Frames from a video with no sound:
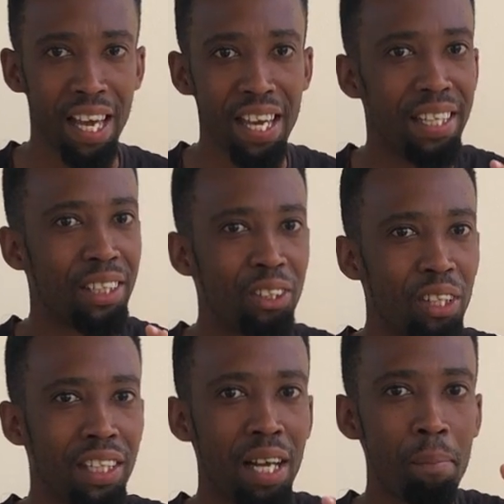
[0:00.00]
and they
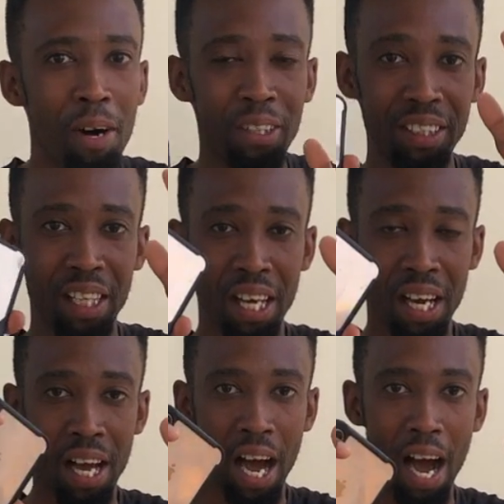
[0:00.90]
talked about
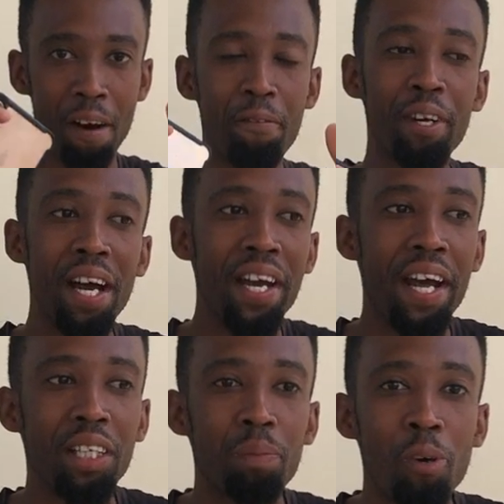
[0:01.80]
African
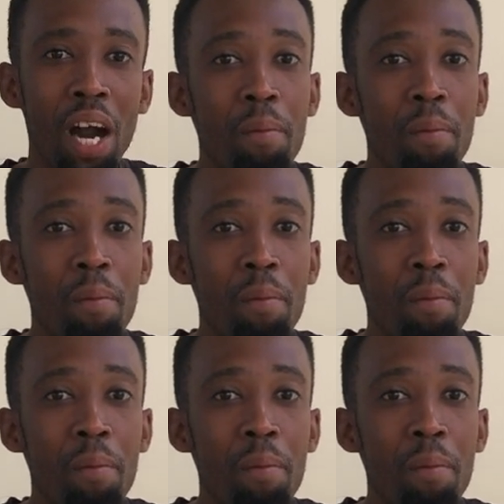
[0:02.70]
diaspora.